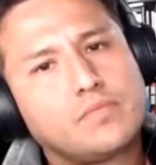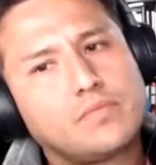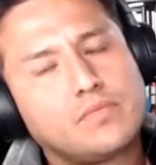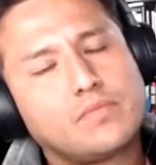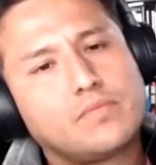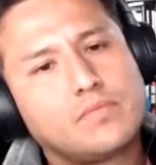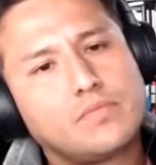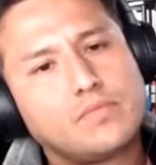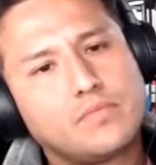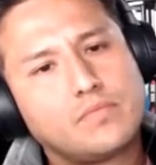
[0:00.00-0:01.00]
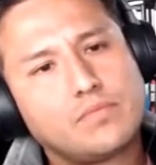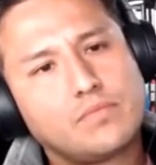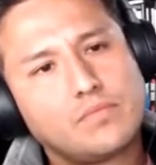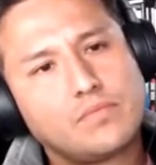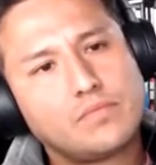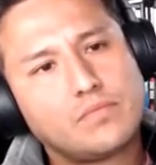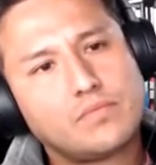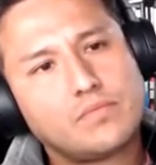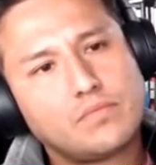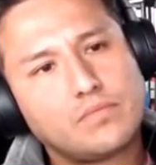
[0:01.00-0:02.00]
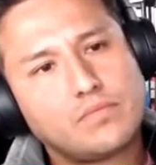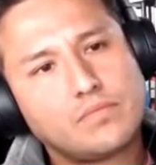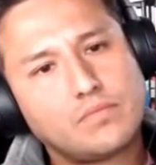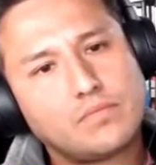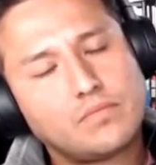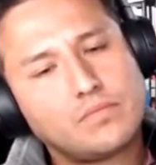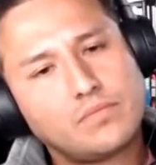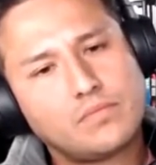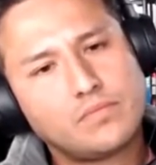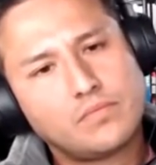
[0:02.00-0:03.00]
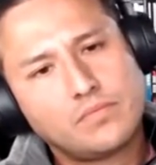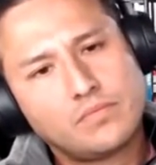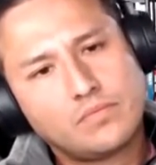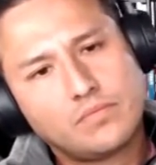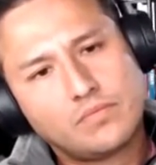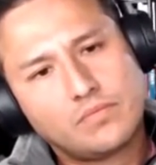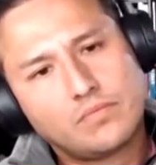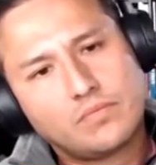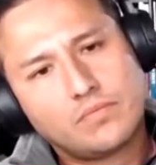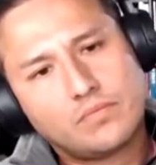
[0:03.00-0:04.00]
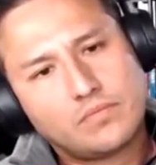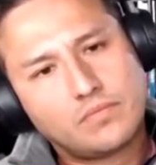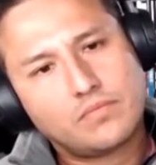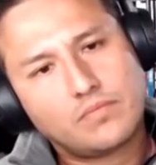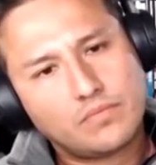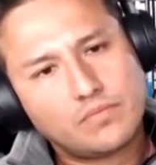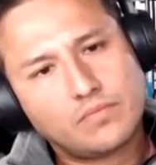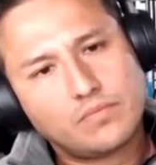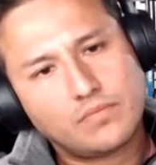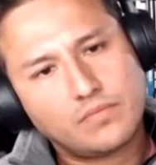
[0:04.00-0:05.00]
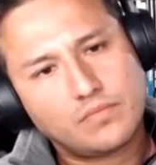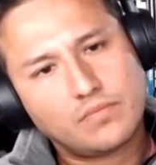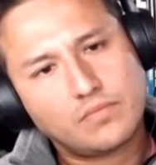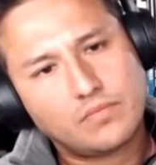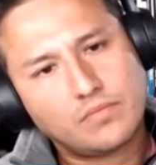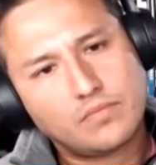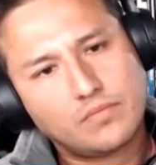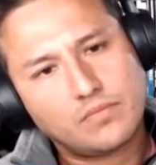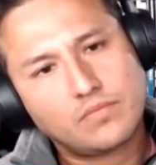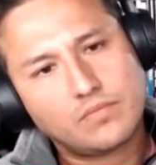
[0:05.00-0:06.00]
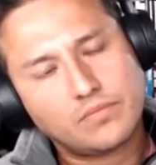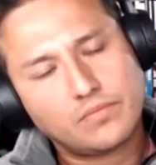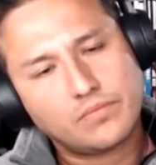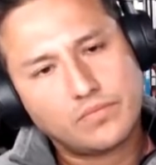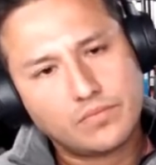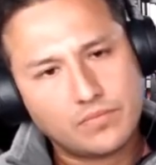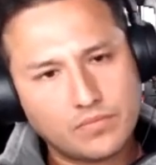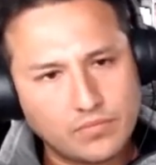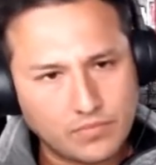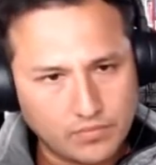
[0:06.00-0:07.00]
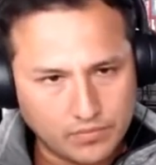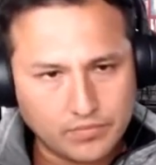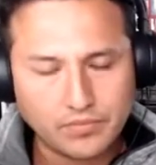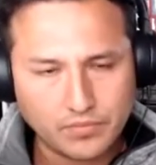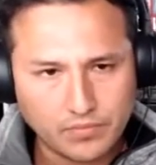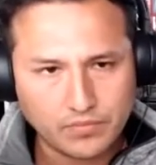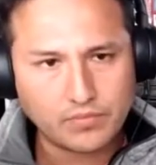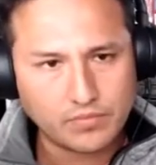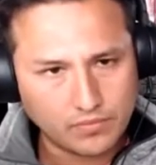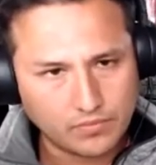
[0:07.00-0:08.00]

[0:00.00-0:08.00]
The person shown says nothing.